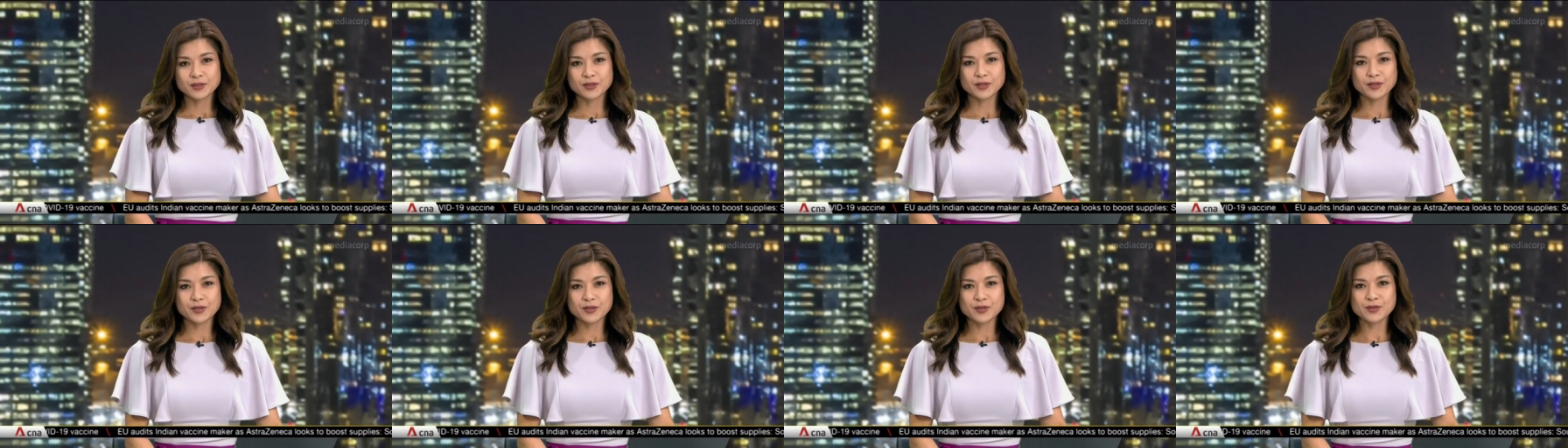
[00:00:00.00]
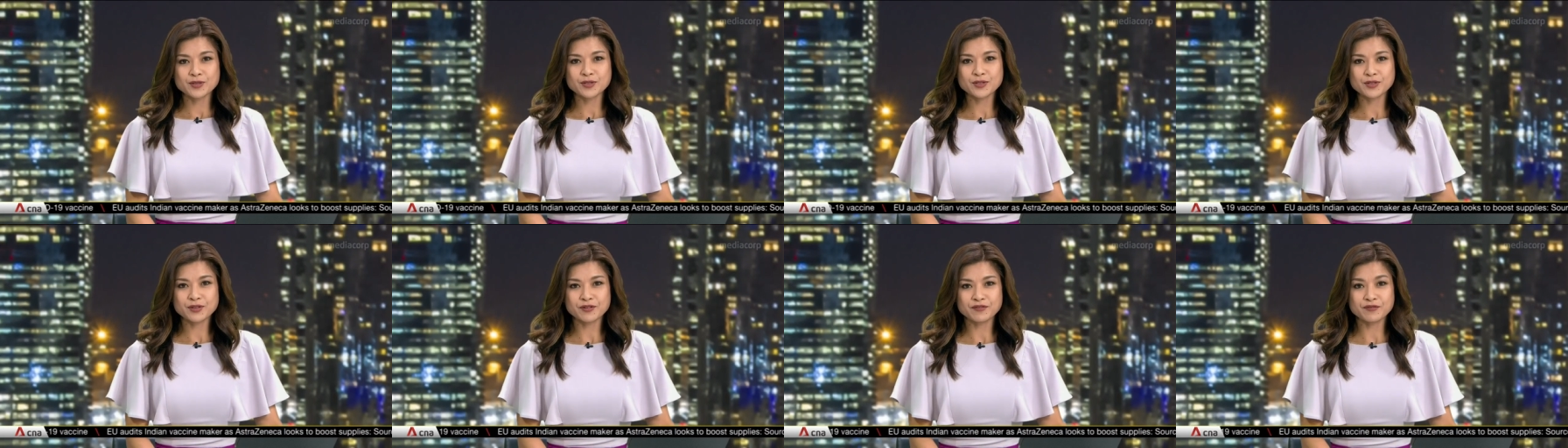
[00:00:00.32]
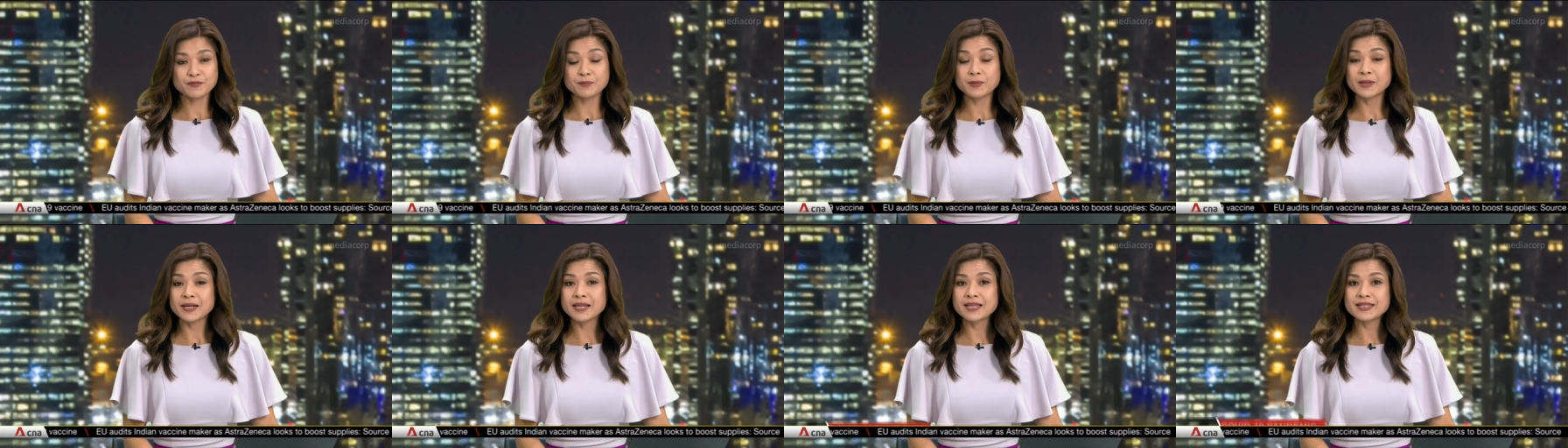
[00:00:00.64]
Well, the use
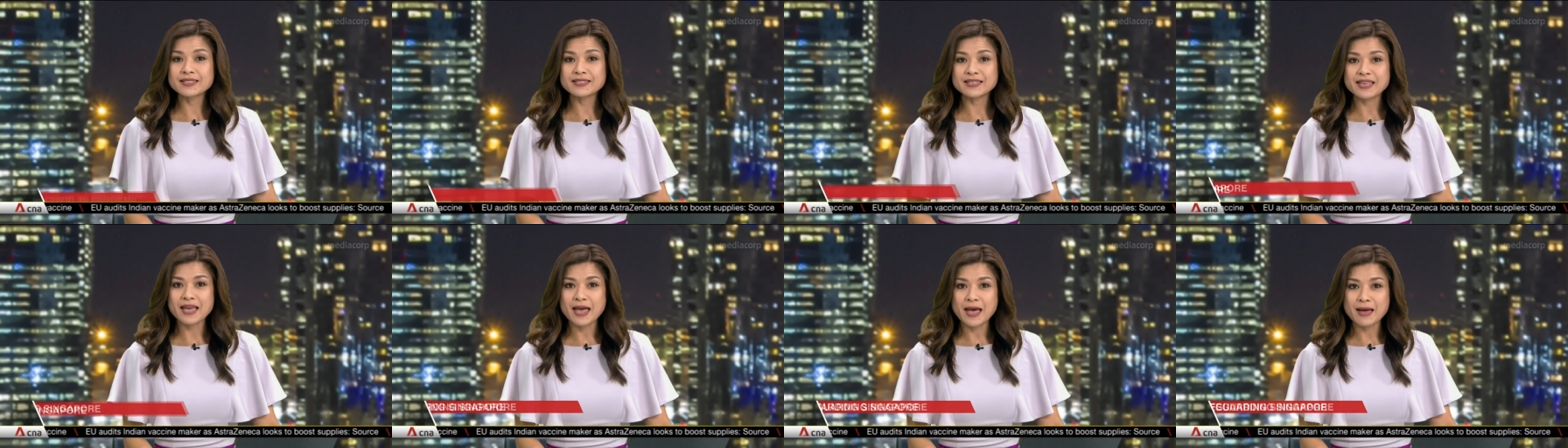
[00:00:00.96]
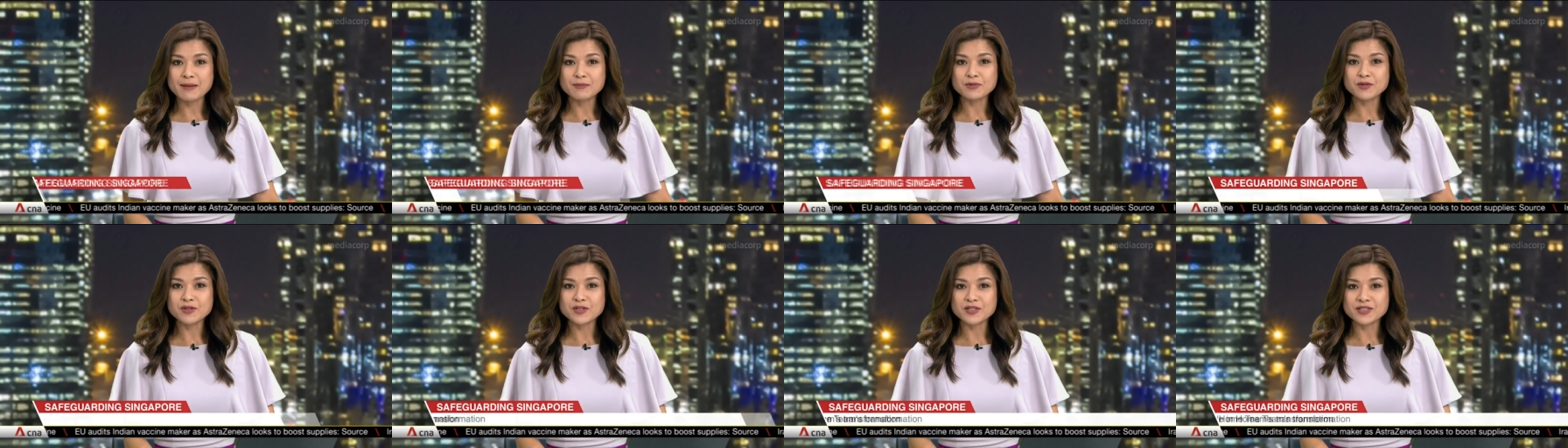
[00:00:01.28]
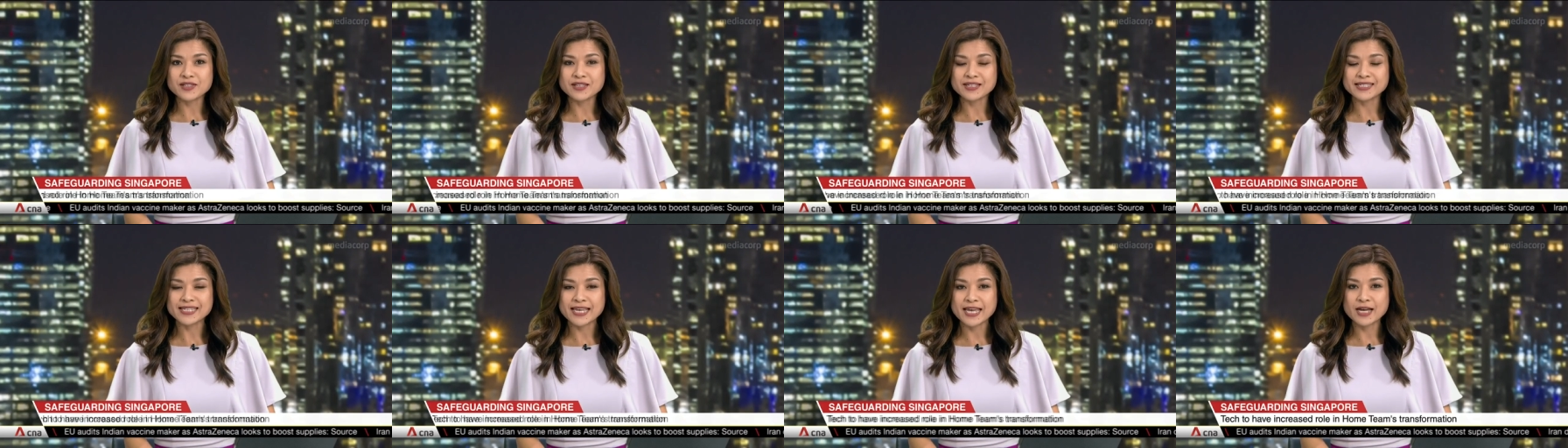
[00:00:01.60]
of police
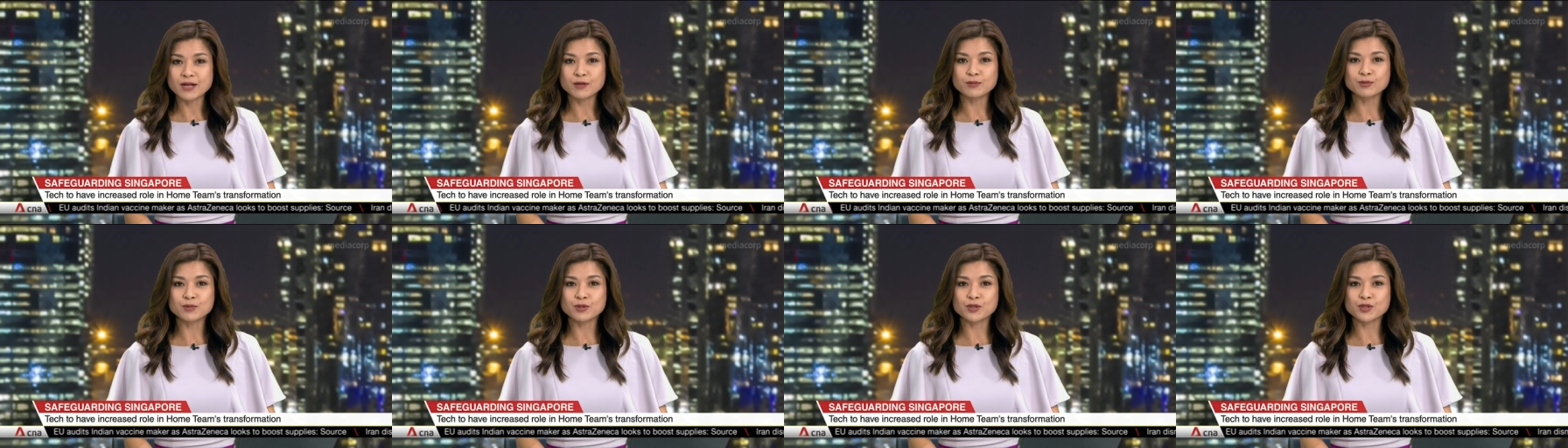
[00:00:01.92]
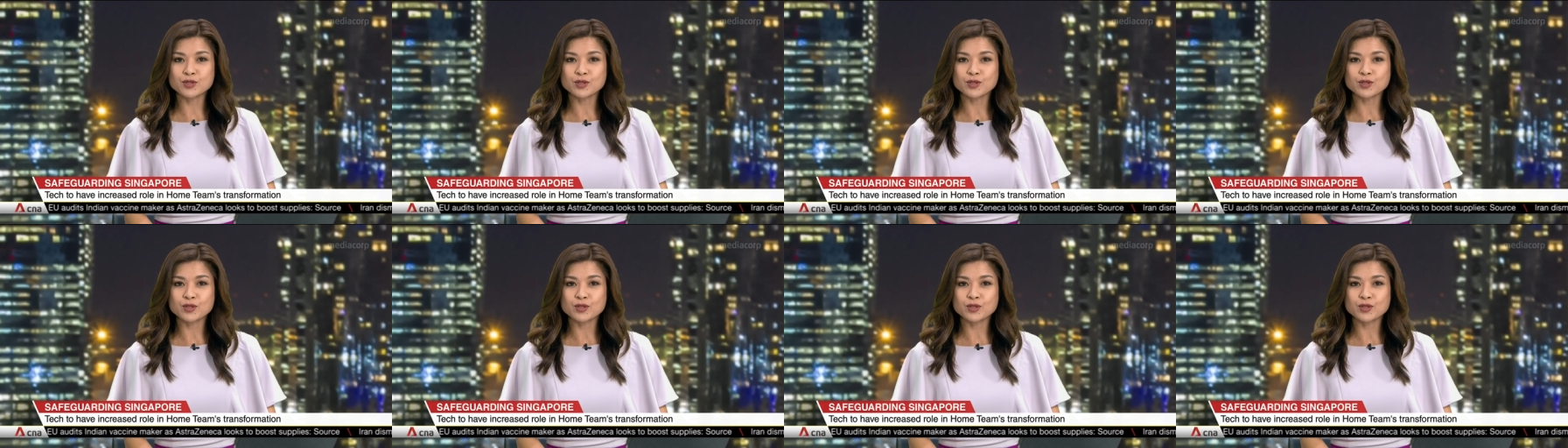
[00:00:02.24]
cameras has helped